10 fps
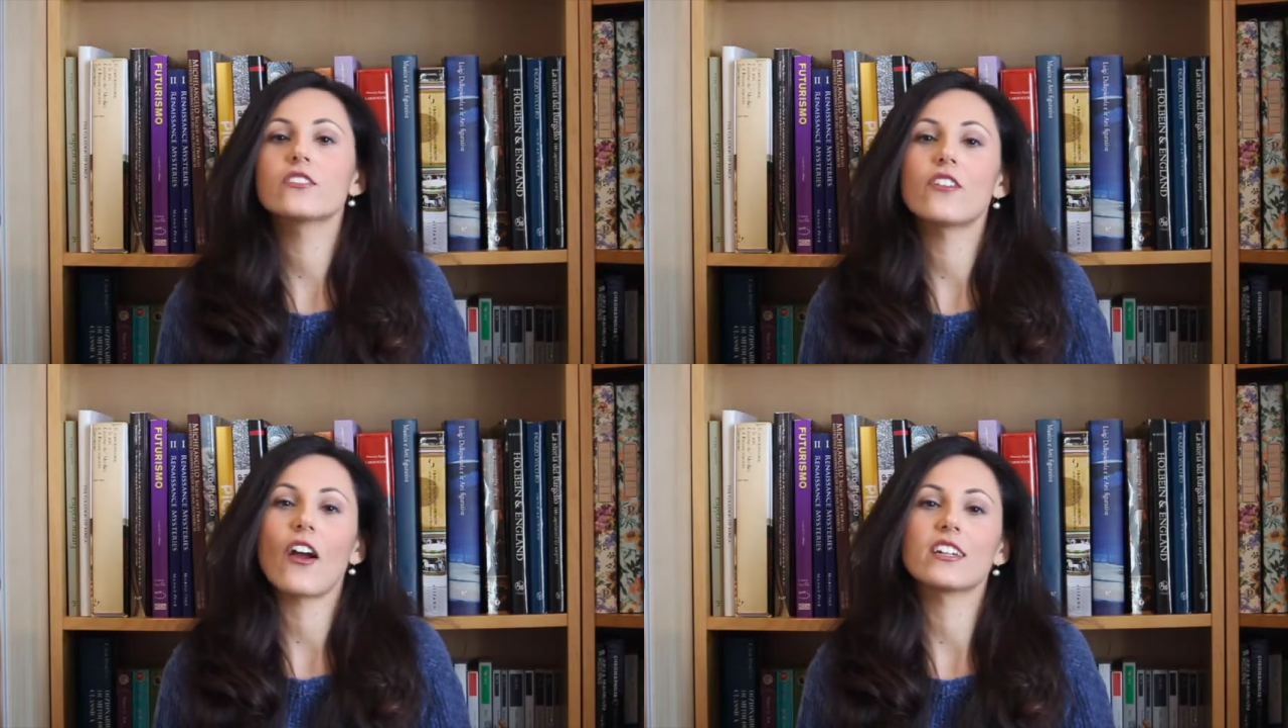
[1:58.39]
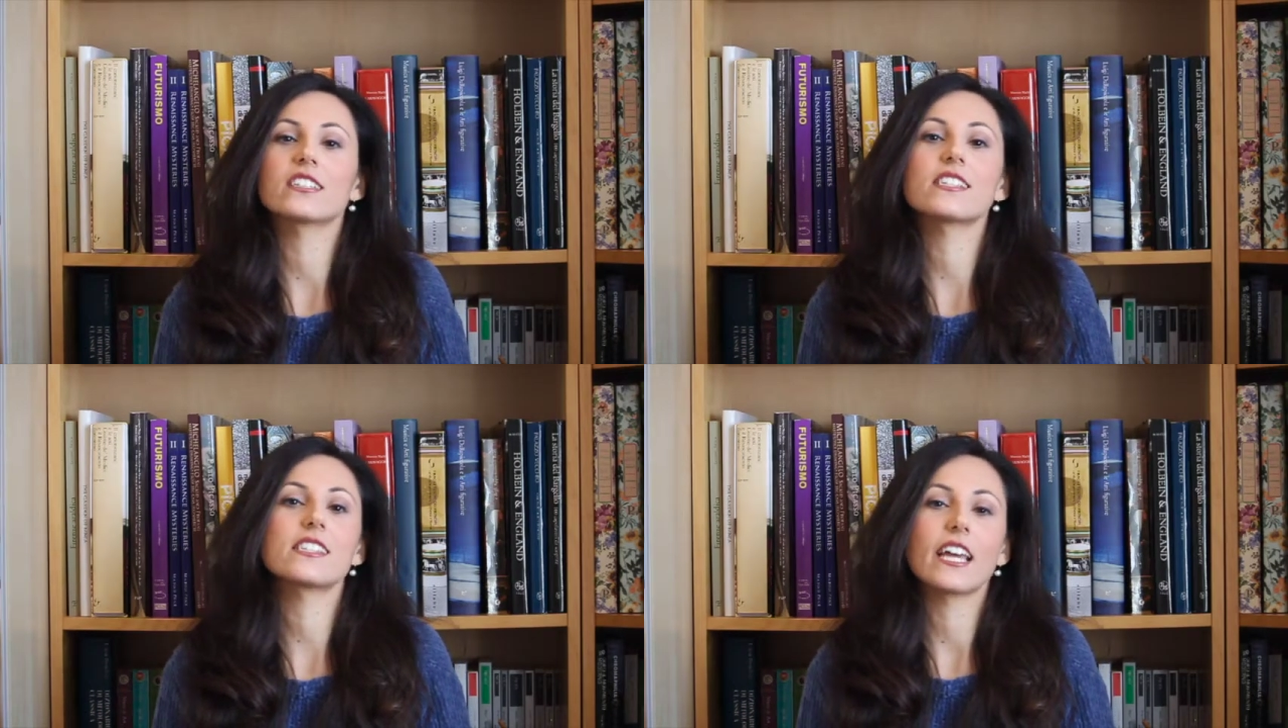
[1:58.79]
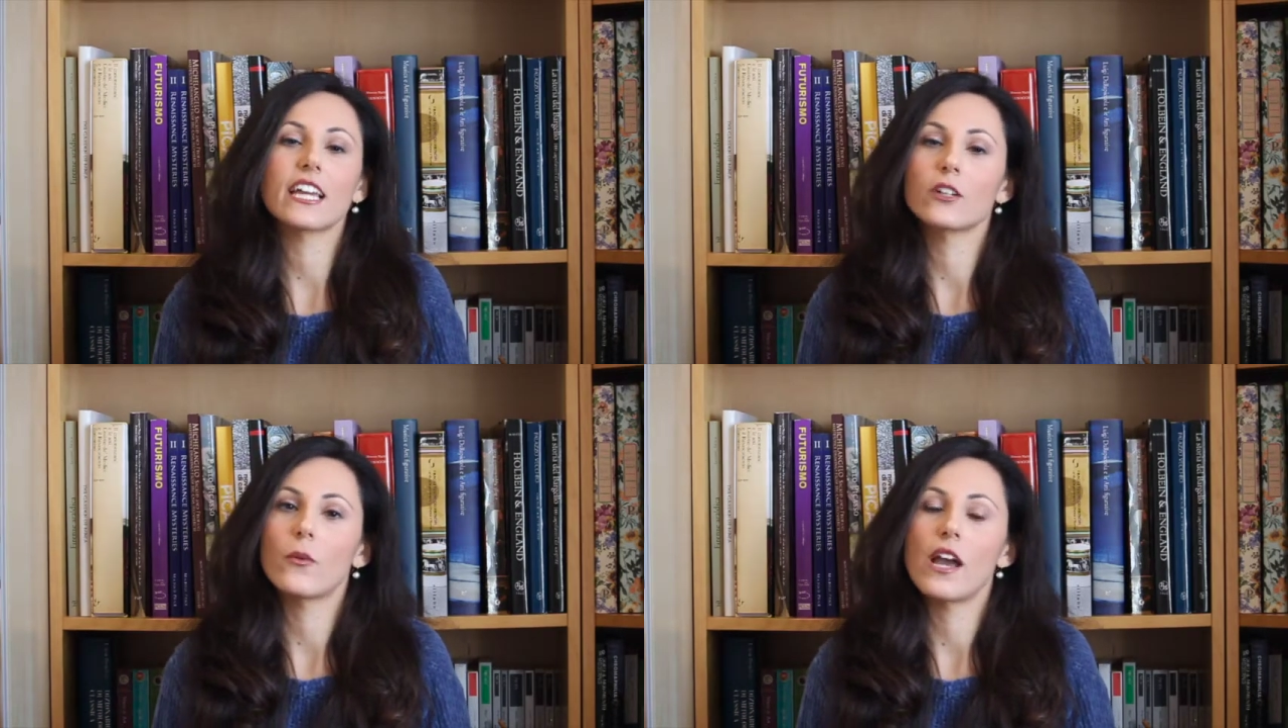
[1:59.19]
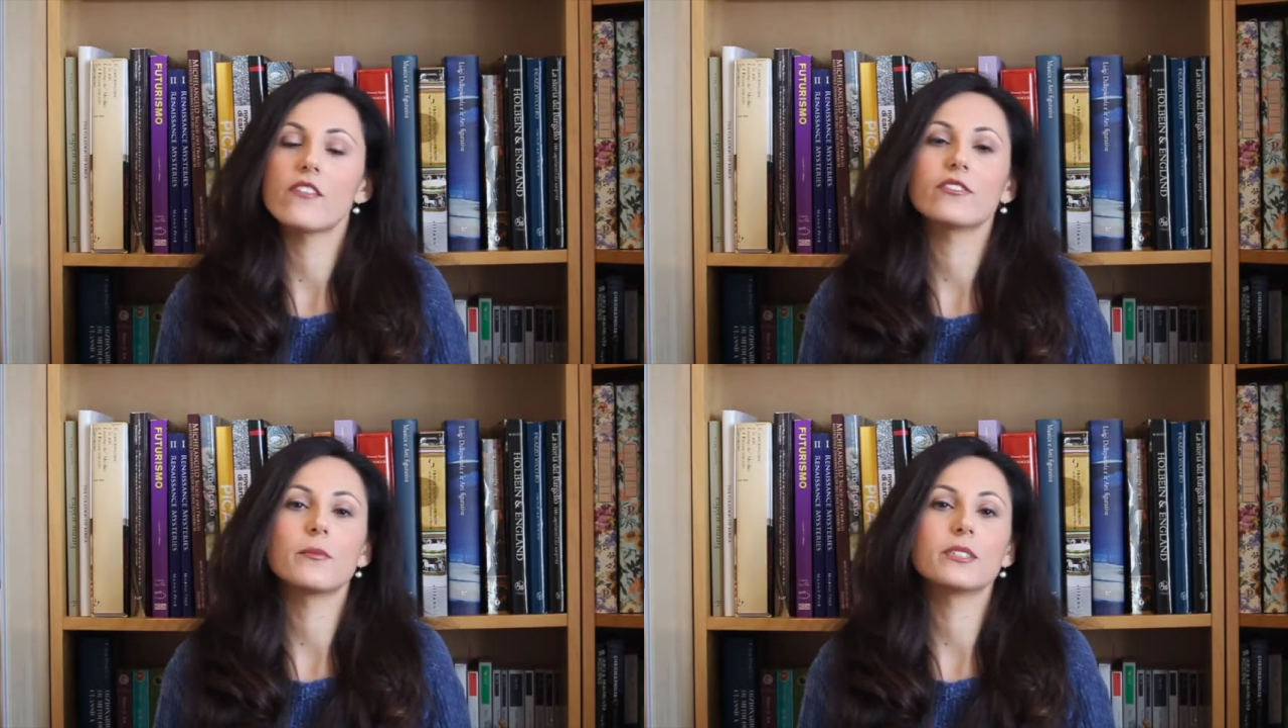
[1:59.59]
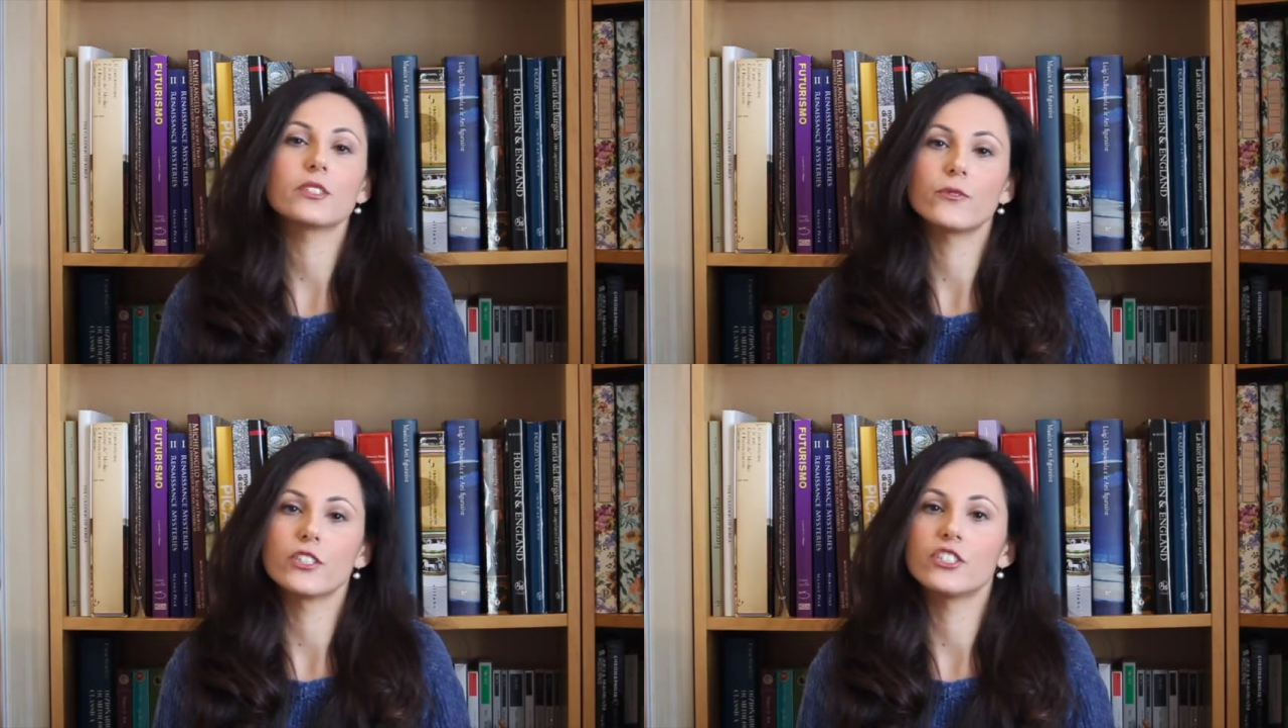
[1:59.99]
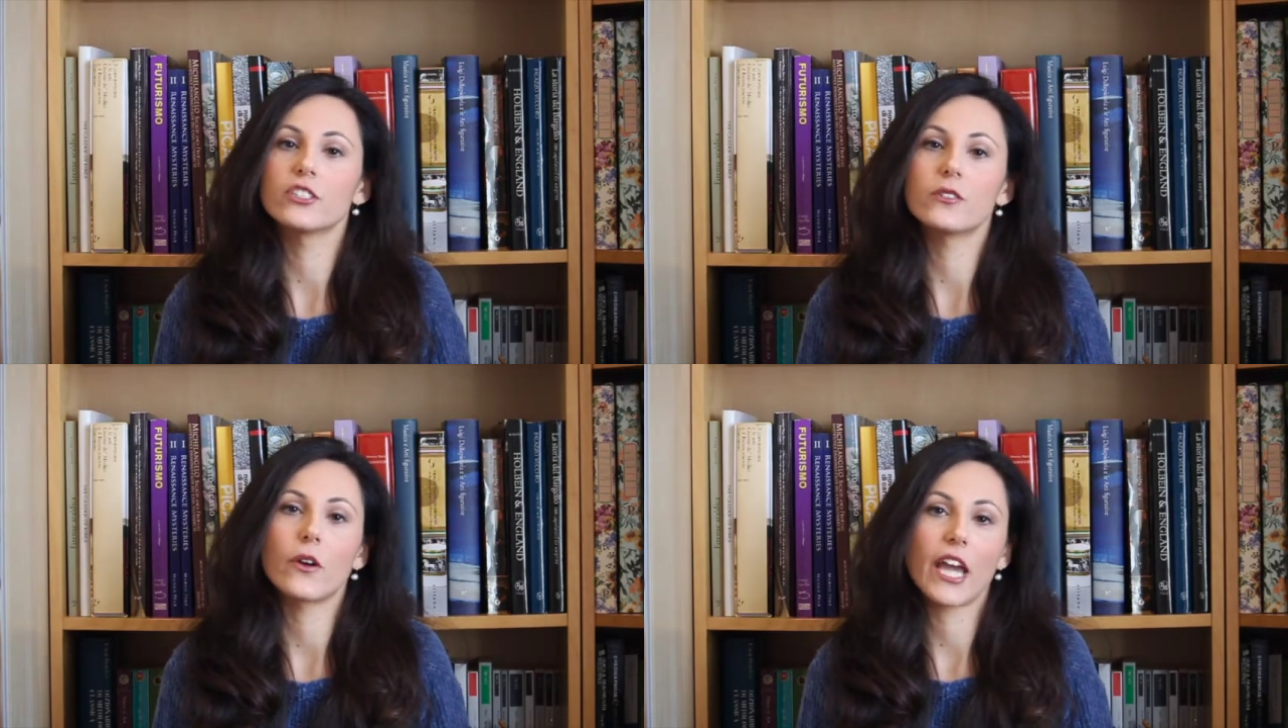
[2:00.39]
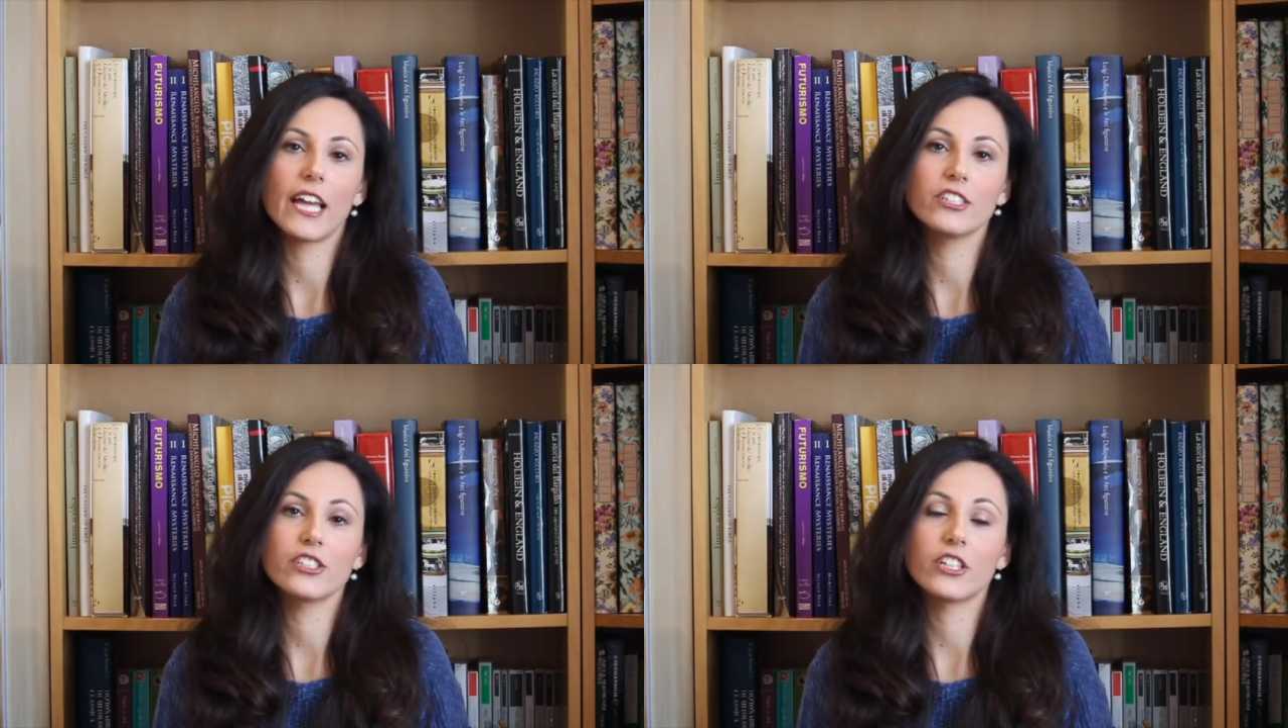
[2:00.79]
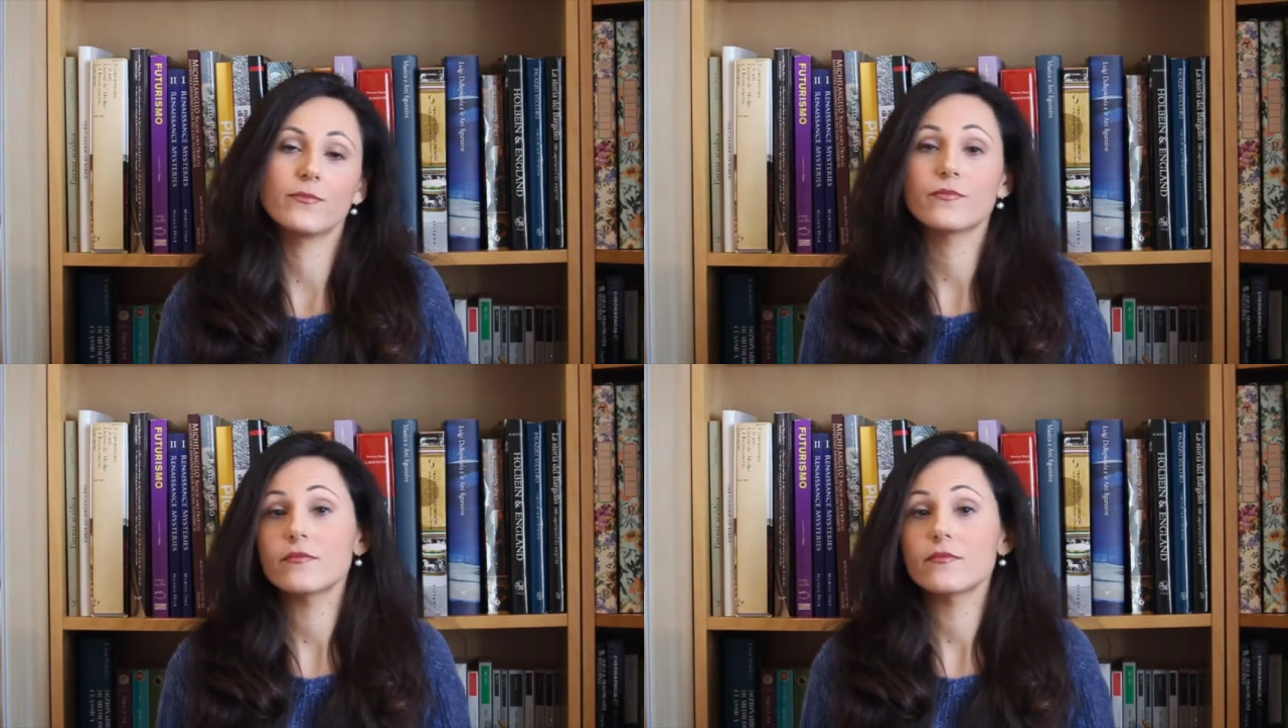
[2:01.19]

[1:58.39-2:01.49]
of art is taken away from its original location.